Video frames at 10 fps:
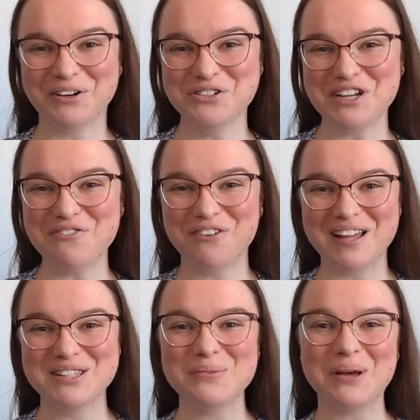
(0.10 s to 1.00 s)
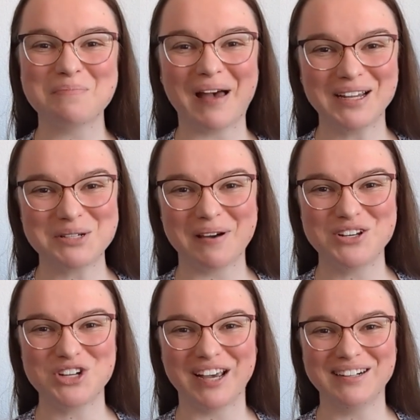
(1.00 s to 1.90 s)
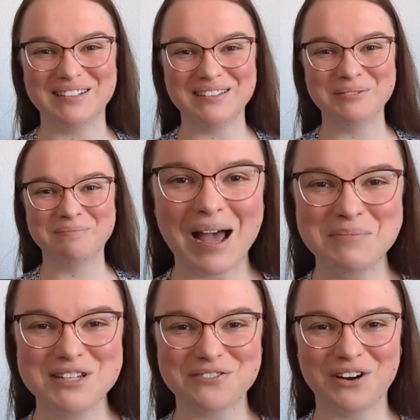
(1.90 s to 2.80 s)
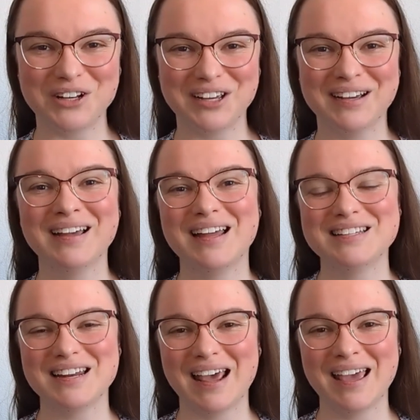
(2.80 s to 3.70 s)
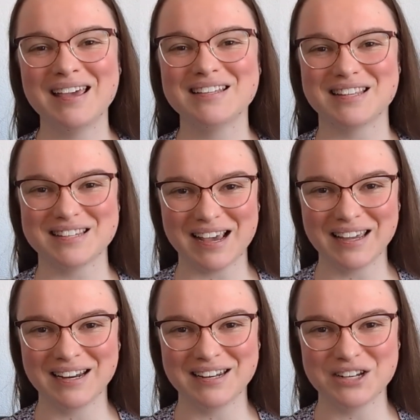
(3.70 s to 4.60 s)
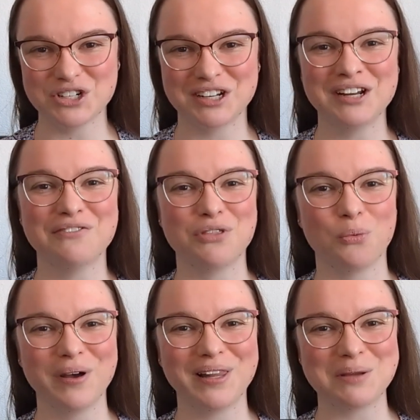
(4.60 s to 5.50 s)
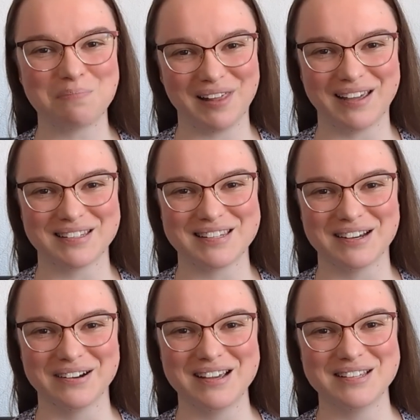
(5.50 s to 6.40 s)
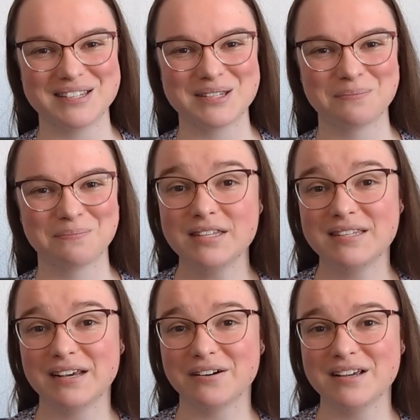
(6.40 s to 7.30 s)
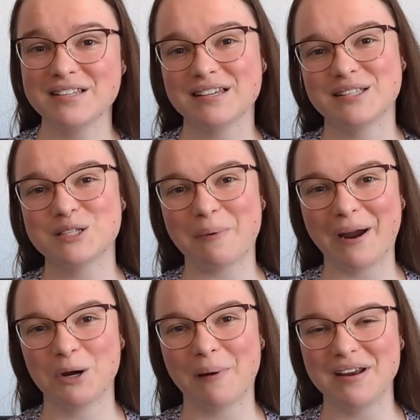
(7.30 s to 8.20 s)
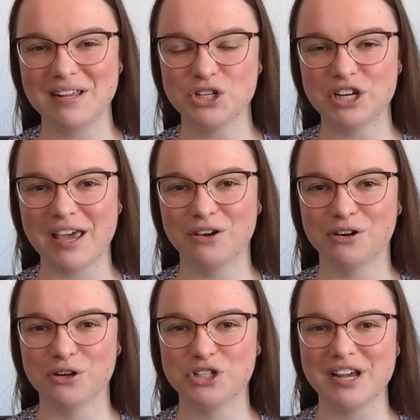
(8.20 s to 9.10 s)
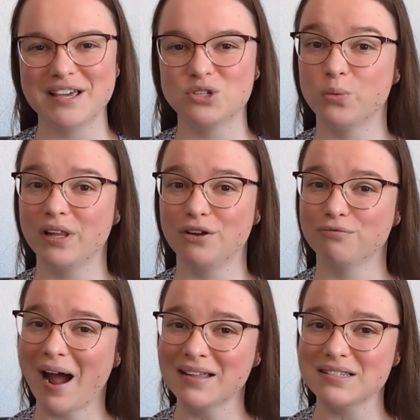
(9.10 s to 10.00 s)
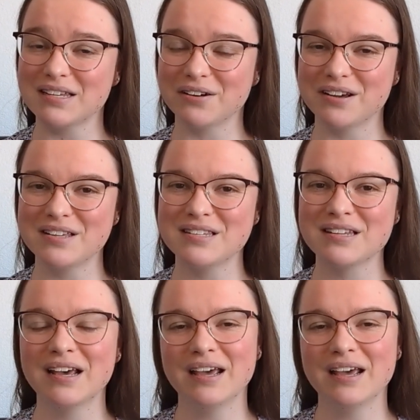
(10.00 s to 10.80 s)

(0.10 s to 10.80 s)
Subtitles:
crochet friends, welcome back to my channel. I'm Stefania, and today is the second edition of the Will It Plant series. This series, inspired by Niche Crochet's Will It Rat series,